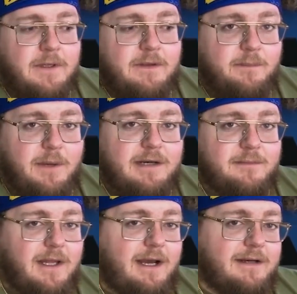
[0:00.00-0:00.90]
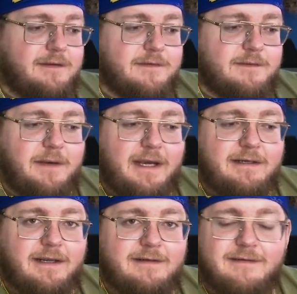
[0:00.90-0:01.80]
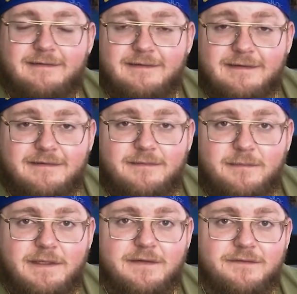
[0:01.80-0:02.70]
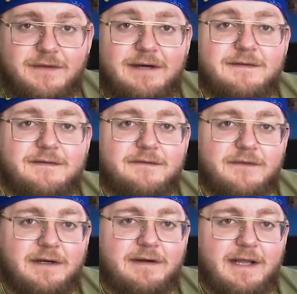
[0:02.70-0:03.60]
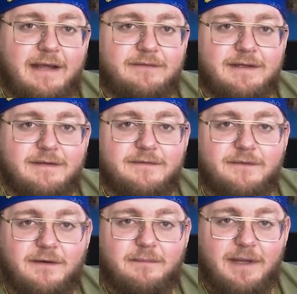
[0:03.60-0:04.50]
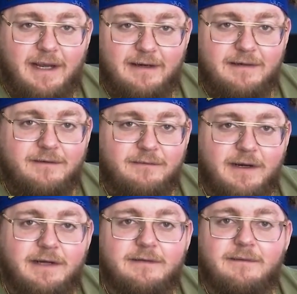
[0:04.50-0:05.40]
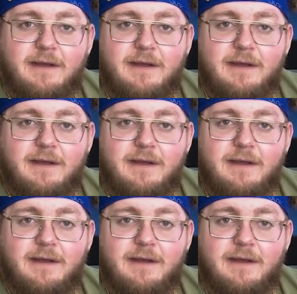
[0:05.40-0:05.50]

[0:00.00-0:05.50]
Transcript: The bottom line is that the PACT Act exists because veterans and veteran advocates fought back, right?